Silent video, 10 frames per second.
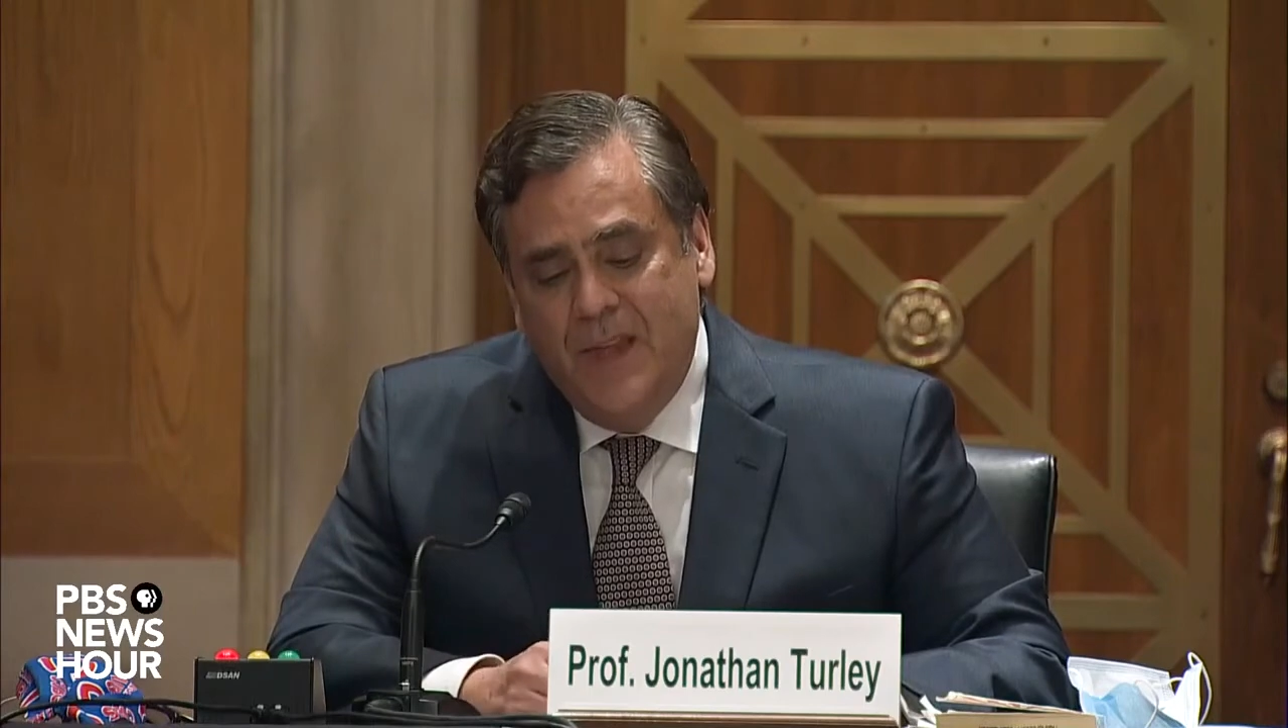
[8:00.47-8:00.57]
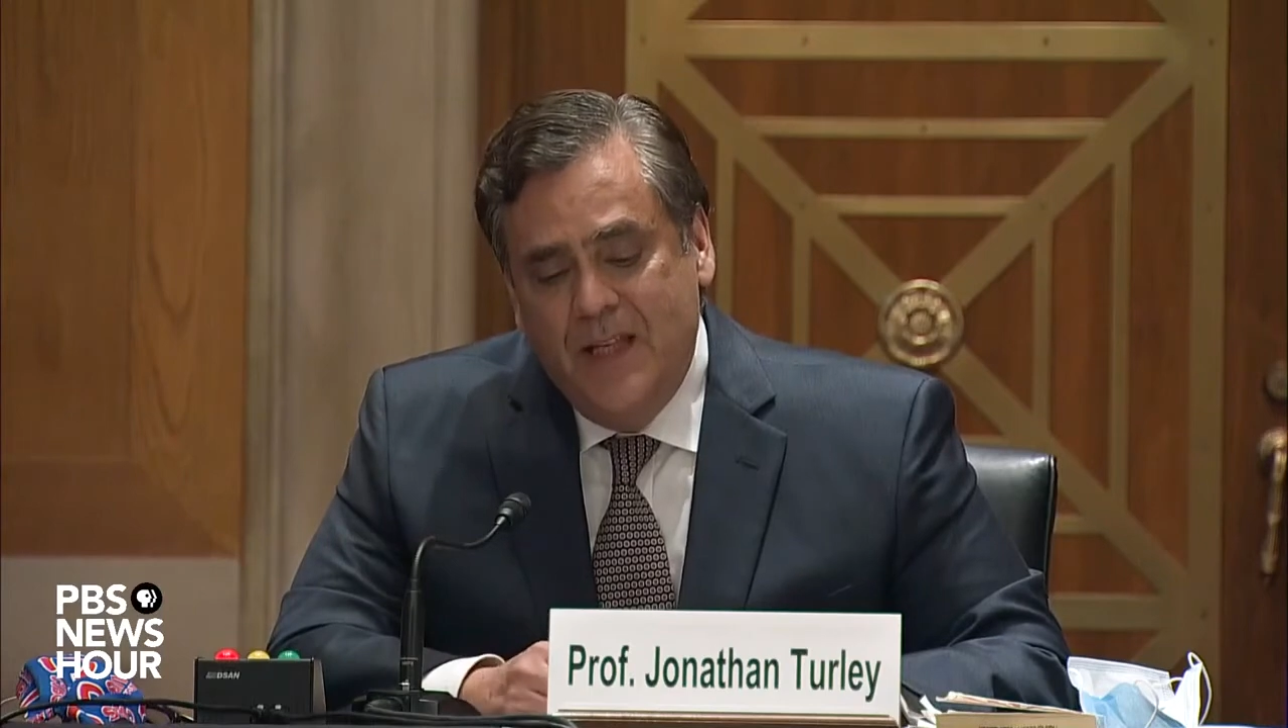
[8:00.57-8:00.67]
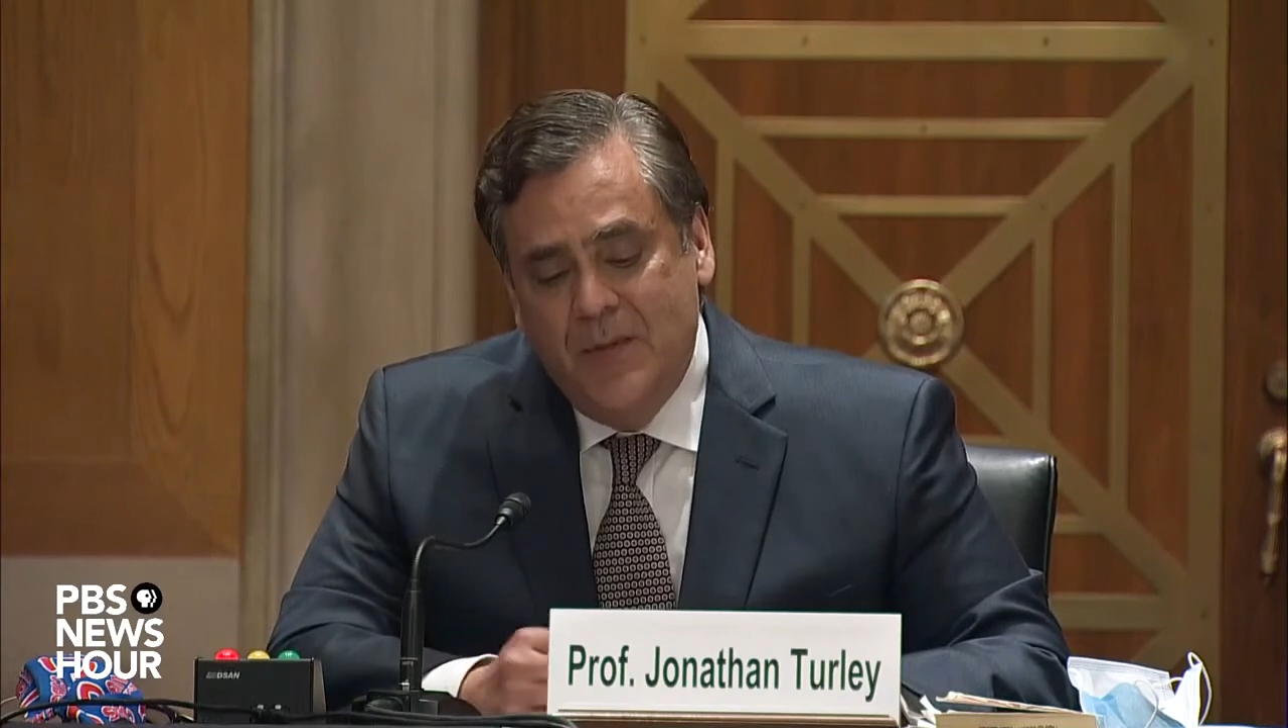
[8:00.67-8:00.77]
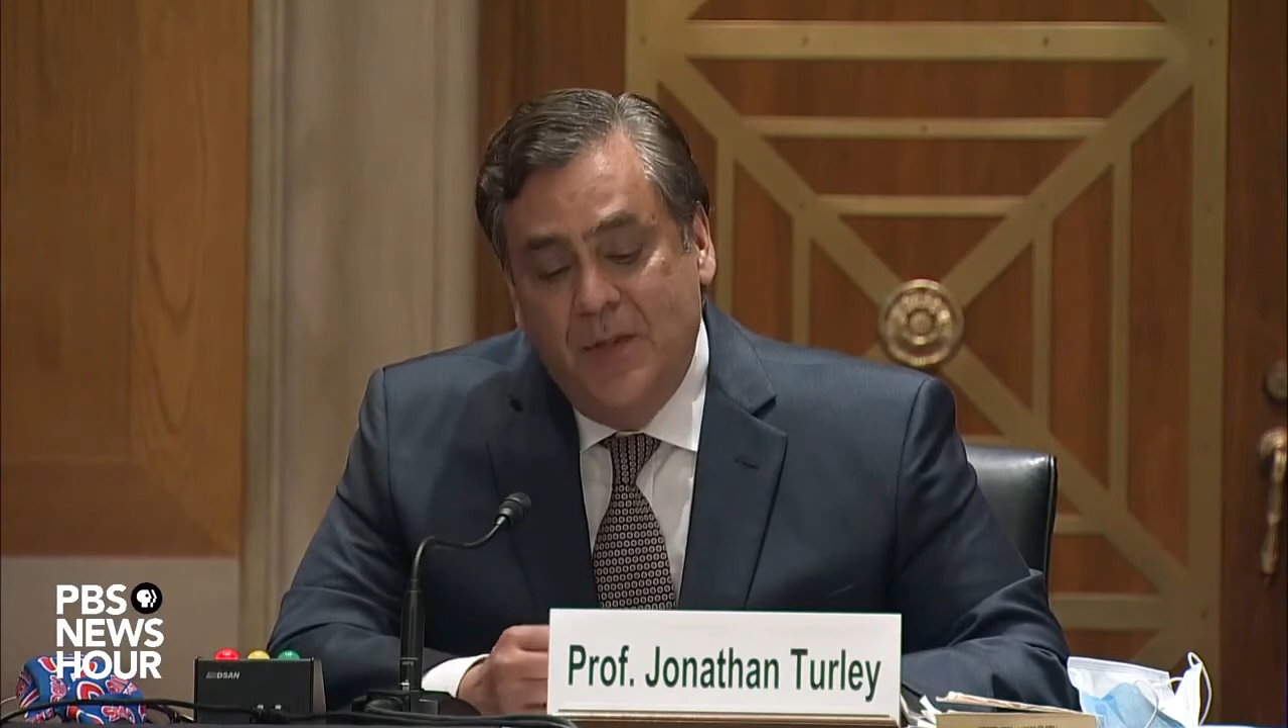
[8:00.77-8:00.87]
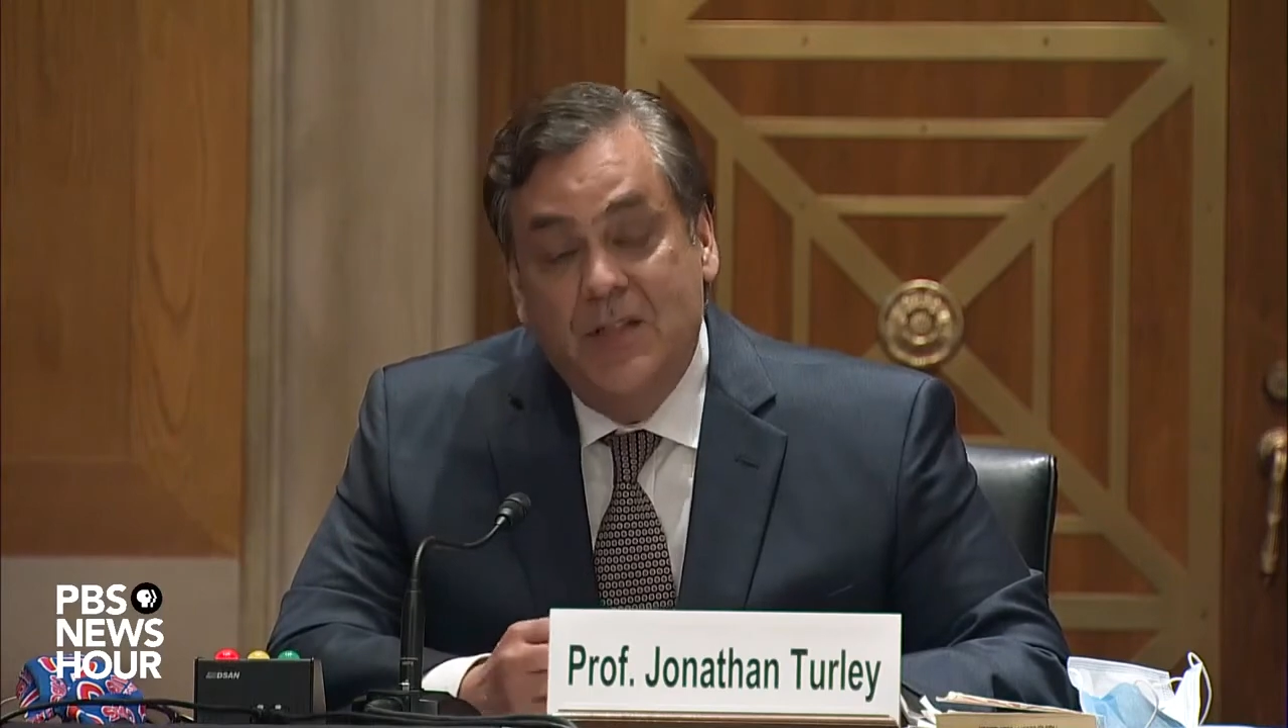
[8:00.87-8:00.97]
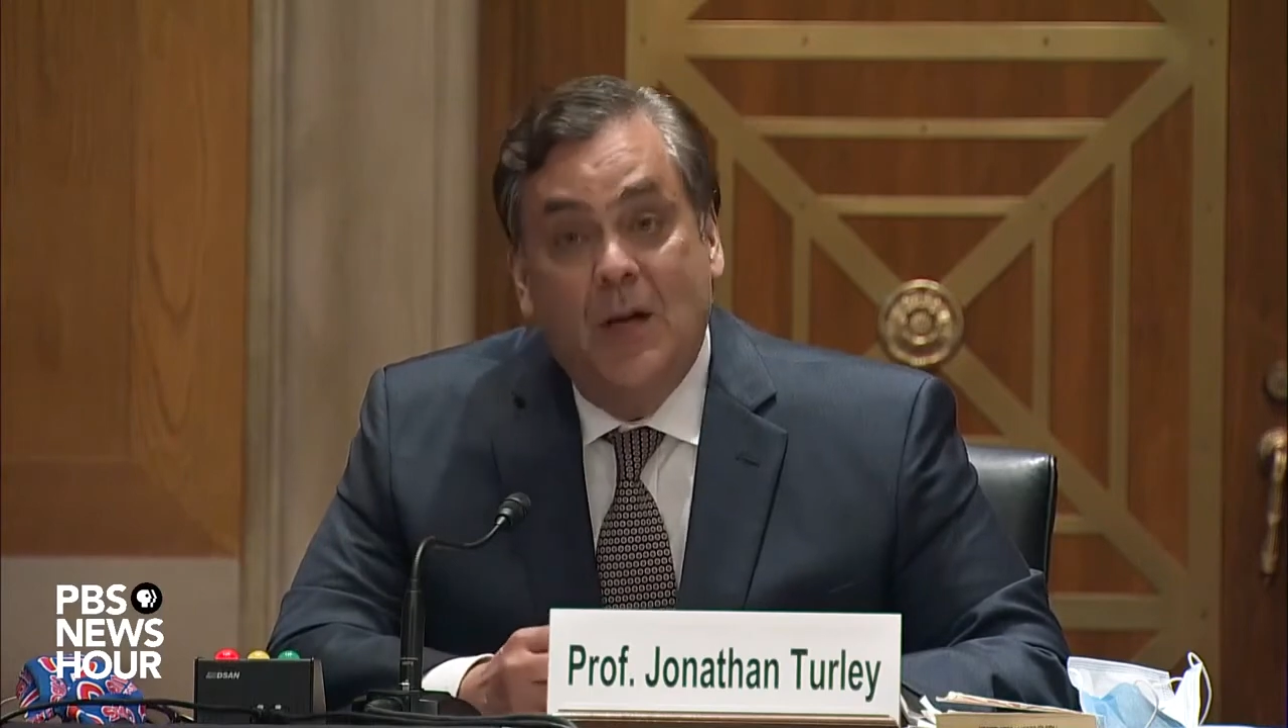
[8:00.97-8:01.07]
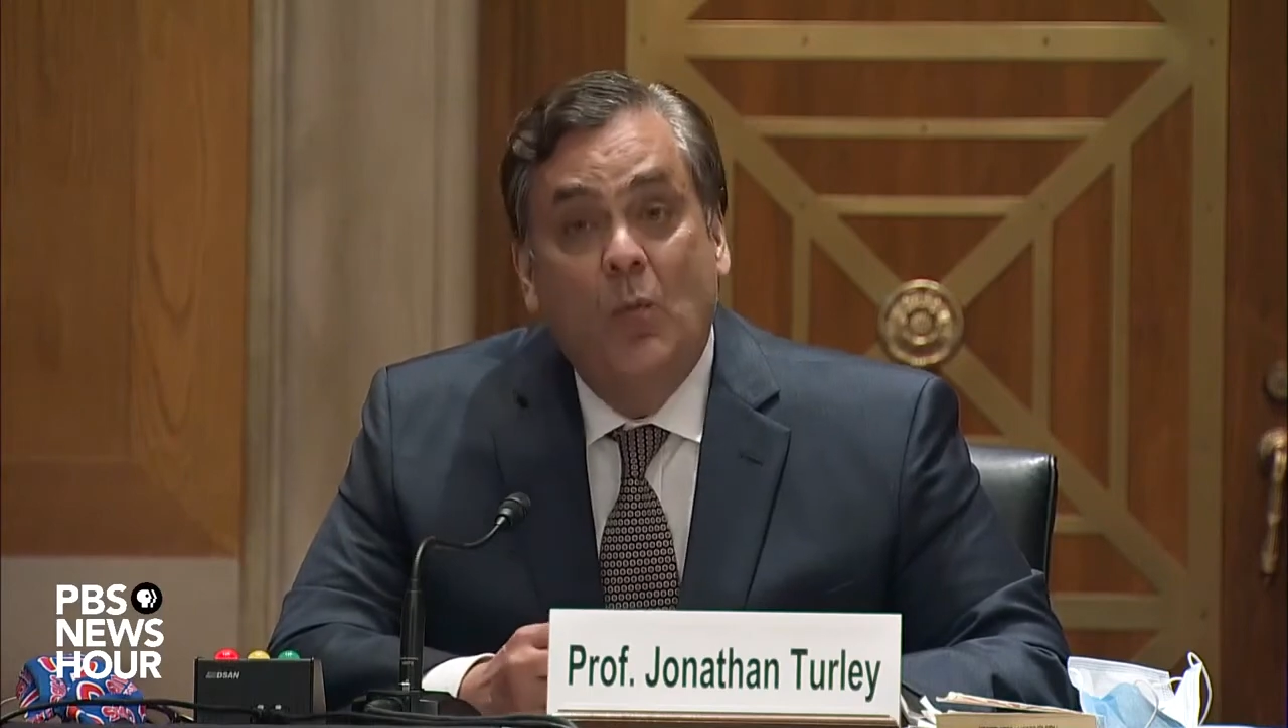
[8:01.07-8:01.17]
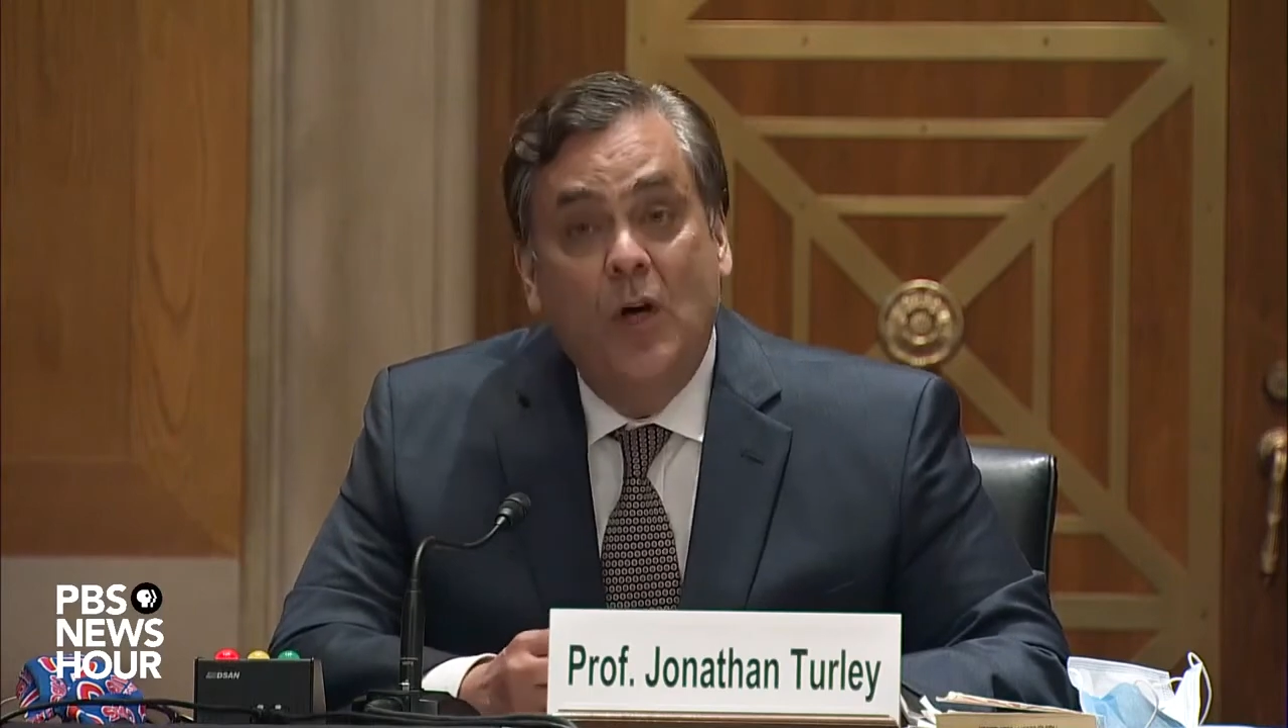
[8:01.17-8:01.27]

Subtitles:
is because I'm